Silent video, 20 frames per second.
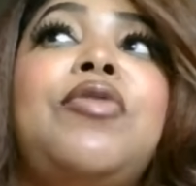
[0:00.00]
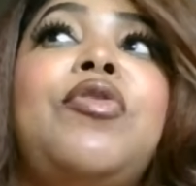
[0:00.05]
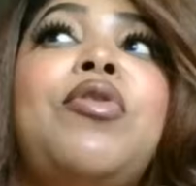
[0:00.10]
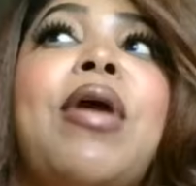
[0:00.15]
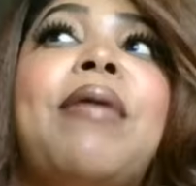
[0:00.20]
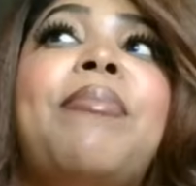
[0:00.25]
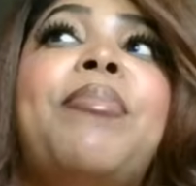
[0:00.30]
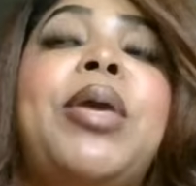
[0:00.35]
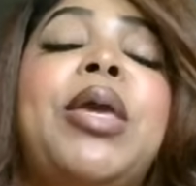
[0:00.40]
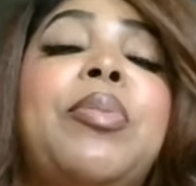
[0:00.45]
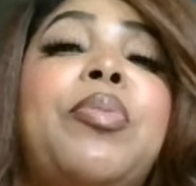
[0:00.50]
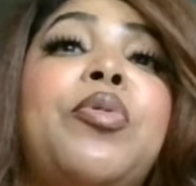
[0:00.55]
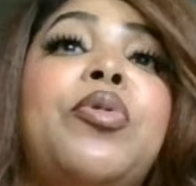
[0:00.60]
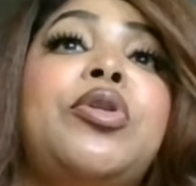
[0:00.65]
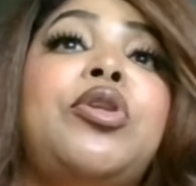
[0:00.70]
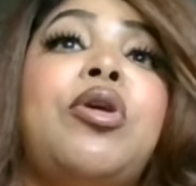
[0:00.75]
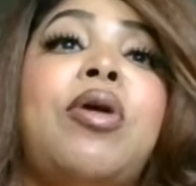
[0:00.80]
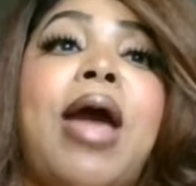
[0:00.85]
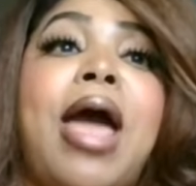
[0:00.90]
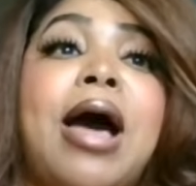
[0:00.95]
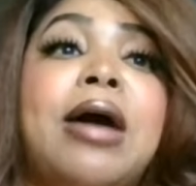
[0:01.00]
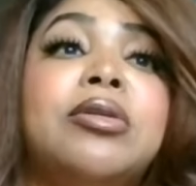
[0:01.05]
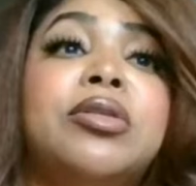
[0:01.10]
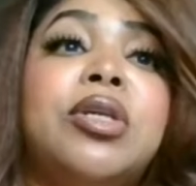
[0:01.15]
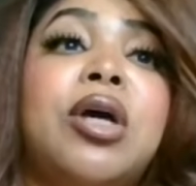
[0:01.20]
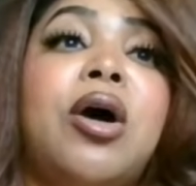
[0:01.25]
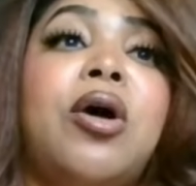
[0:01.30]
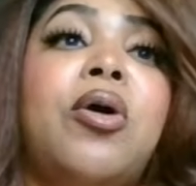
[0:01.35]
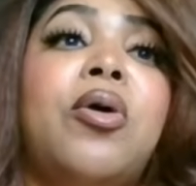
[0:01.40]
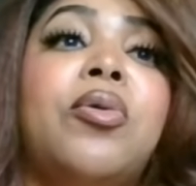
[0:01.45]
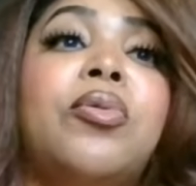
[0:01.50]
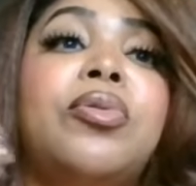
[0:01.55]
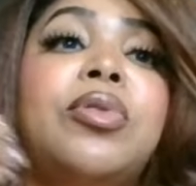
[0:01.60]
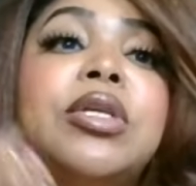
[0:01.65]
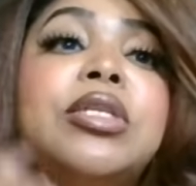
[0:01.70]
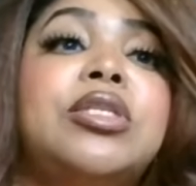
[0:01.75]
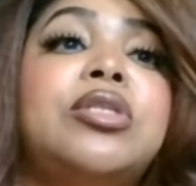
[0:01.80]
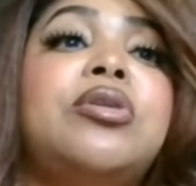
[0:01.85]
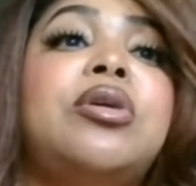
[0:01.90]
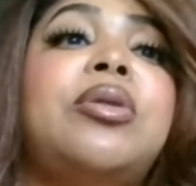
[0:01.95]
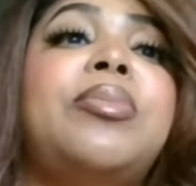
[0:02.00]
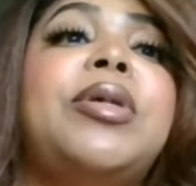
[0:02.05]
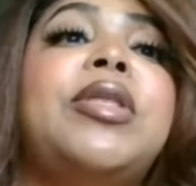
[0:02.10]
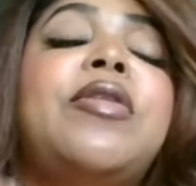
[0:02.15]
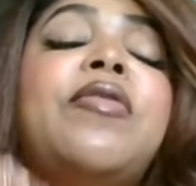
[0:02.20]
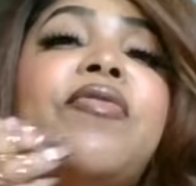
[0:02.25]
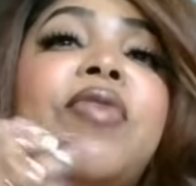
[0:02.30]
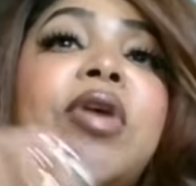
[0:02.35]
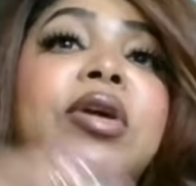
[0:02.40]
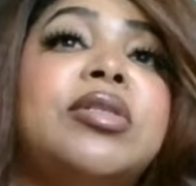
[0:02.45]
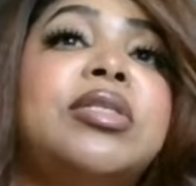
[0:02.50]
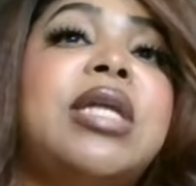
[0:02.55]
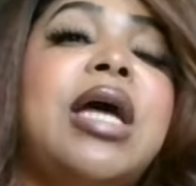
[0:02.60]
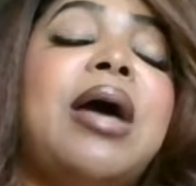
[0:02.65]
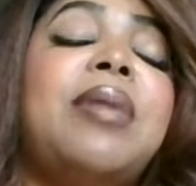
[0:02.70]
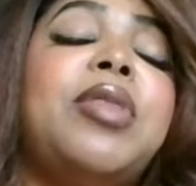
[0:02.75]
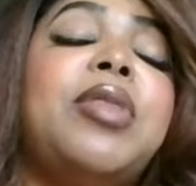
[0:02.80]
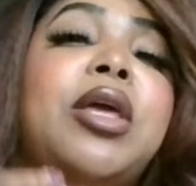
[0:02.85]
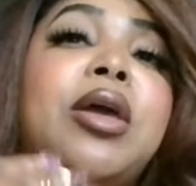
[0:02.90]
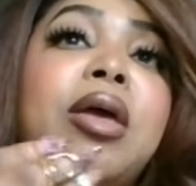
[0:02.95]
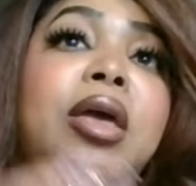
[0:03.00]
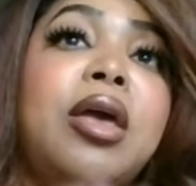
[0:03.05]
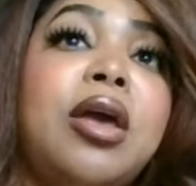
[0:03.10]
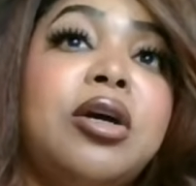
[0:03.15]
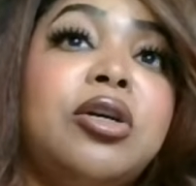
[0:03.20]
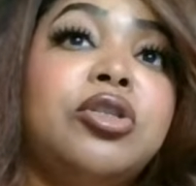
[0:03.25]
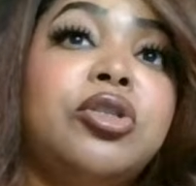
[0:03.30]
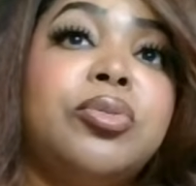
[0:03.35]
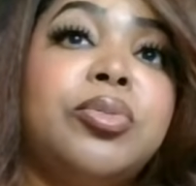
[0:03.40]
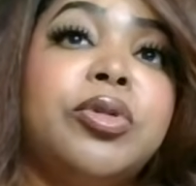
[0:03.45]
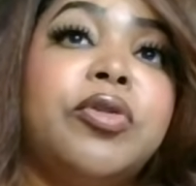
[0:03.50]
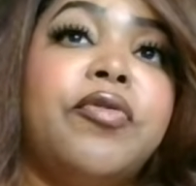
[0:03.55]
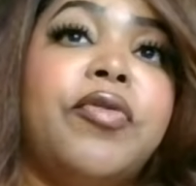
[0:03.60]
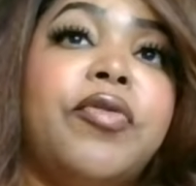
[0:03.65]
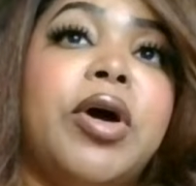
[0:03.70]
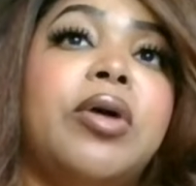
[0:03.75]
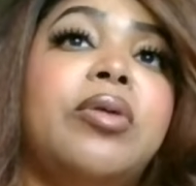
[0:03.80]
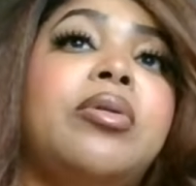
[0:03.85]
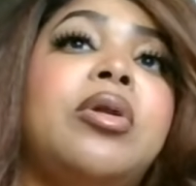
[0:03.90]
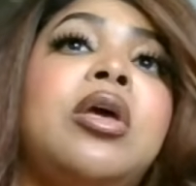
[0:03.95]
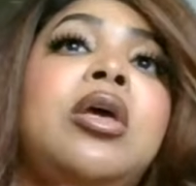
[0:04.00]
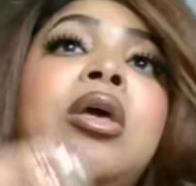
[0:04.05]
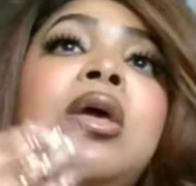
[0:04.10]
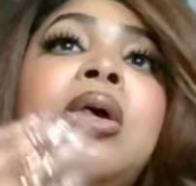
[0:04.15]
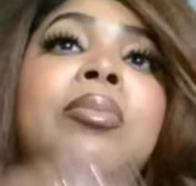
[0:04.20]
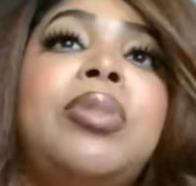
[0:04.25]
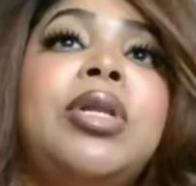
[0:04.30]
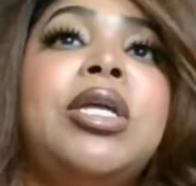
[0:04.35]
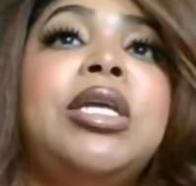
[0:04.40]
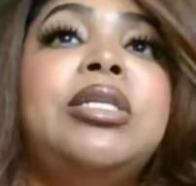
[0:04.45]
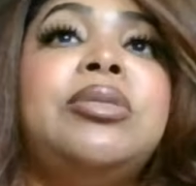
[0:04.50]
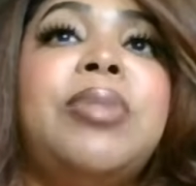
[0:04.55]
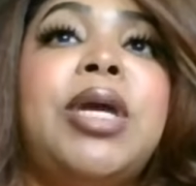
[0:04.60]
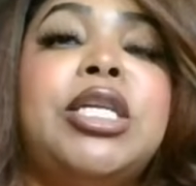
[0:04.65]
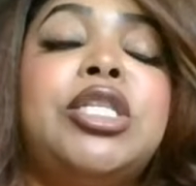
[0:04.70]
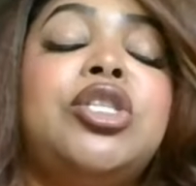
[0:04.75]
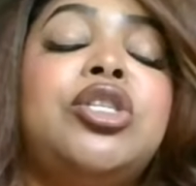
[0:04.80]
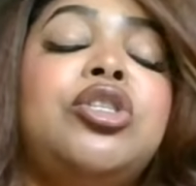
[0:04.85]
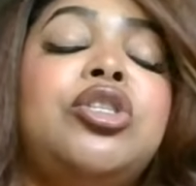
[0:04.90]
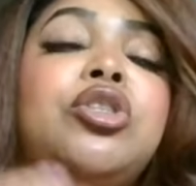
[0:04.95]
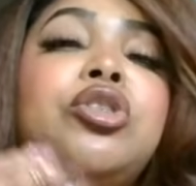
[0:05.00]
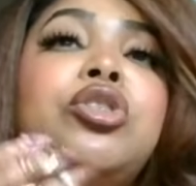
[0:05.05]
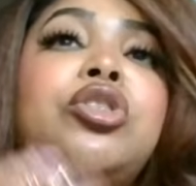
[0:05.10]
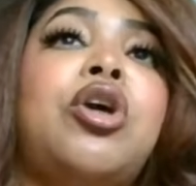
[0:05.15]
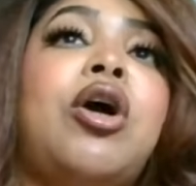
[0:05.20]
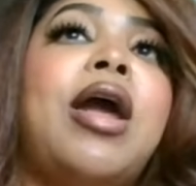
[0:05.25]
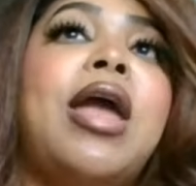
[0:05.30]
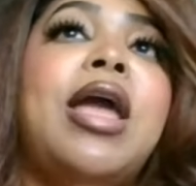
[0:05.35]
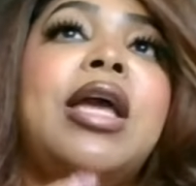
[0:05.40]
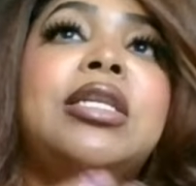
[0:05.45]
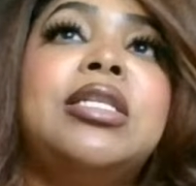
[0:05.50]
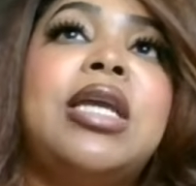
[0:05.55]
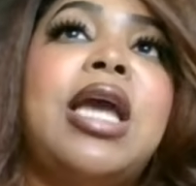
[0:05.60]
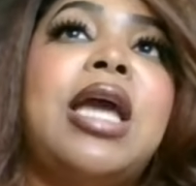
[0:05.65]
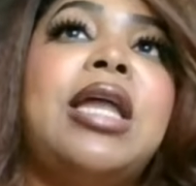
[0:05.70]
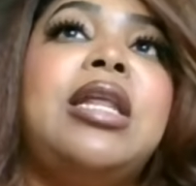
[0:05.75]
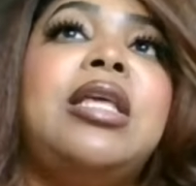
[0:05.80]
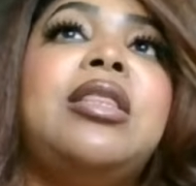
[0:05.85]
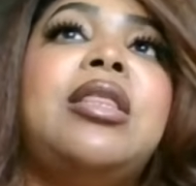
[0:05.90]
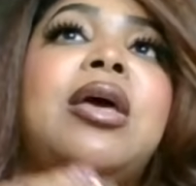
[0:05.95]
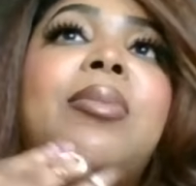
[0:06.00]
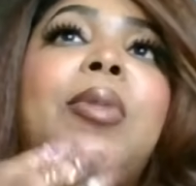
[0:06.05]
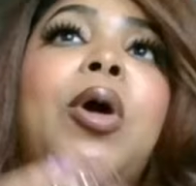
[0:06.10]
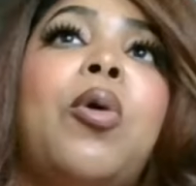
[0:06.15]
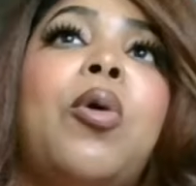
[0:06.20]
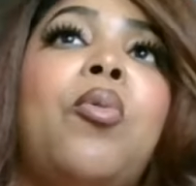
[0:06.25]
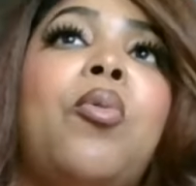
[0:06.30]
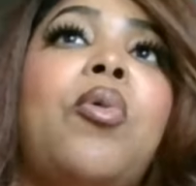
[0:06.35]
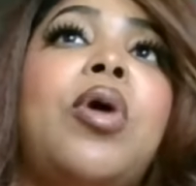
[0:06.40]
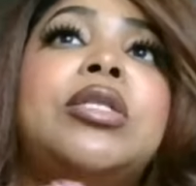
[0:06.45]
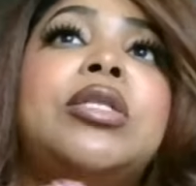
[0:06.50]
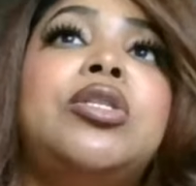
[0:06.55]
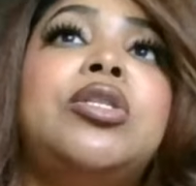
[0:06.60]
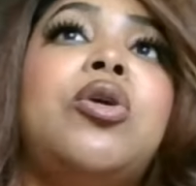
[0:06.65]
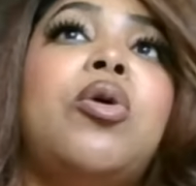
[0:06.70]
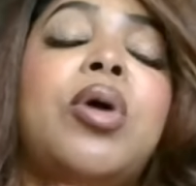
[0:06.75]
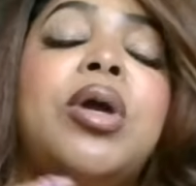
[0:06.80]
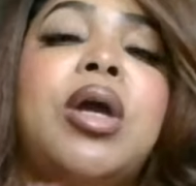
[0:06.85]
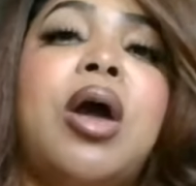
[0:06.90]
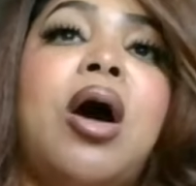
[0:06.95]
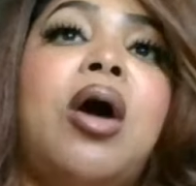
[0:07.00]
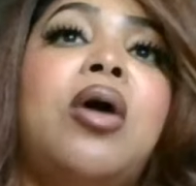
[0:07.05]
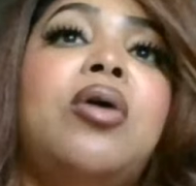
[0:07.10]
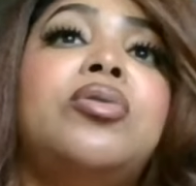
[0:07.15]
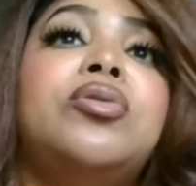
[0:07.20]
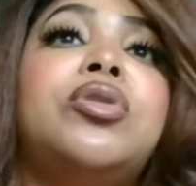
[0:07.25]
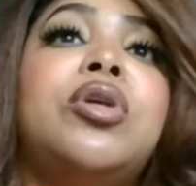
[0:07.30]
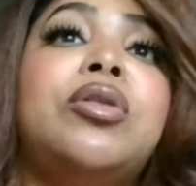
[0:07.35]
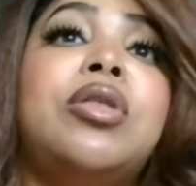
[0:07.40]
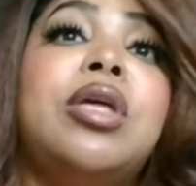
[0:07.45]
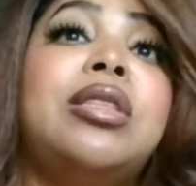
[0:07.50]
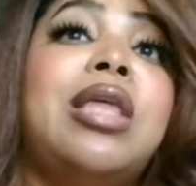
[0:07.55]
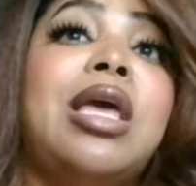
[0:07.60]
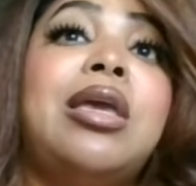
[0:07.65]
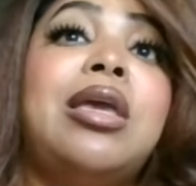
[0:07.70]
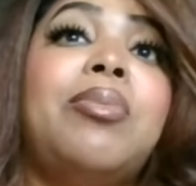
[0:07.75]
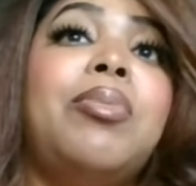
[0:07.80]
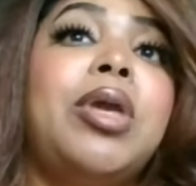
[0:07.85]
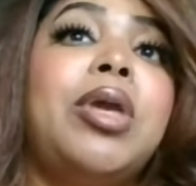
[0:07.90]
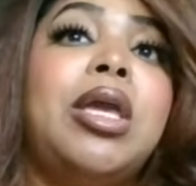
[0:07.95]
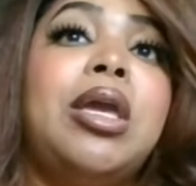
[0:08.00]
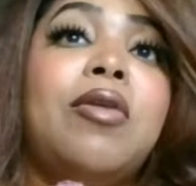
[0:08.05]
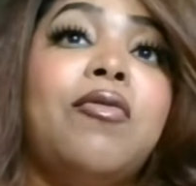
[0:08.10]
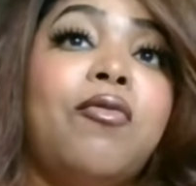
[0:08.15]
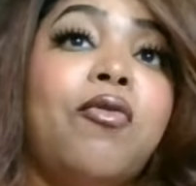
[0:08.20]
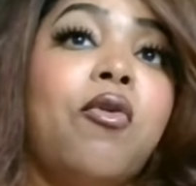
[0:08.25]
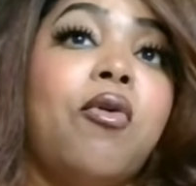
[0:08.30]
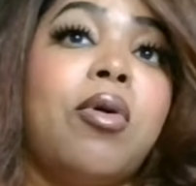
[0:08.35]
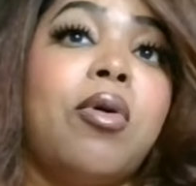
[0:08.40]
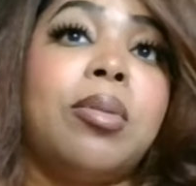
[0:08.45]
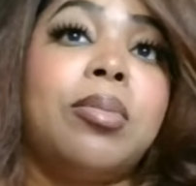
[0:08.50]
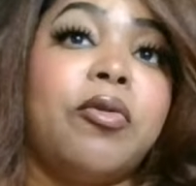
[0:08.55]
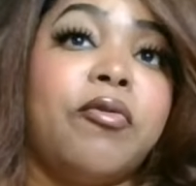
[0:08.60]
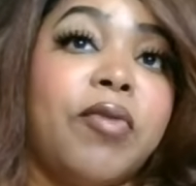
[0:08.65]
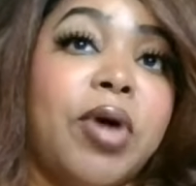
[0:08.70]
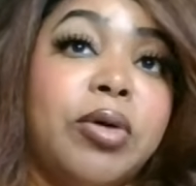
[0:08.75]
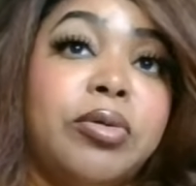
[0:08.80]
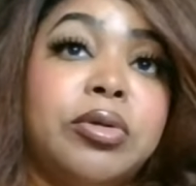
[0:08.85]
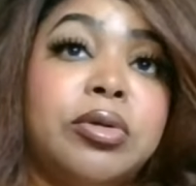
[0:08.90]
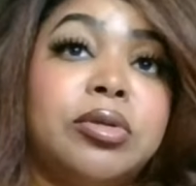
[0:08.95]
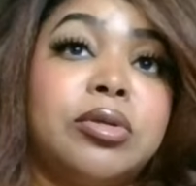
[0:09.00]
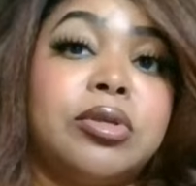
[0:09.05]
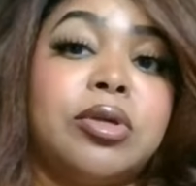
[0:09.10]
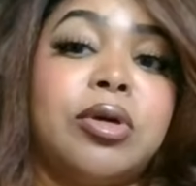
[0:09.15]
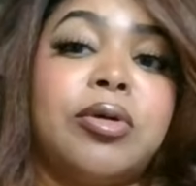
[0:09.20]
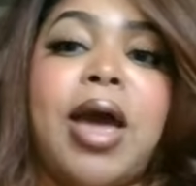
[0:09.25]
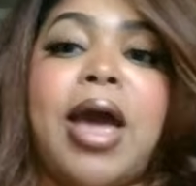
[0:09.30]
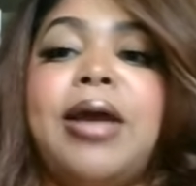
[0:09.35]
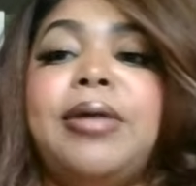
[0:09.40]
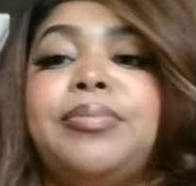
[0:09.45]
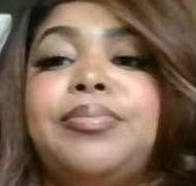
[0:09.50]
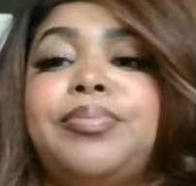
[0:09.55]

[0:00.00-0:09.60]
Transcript: people in your household, this is going to be the first time they're eligible to vote. Please make sure you start educating them on what's going on so that they can be informed voters. Okay.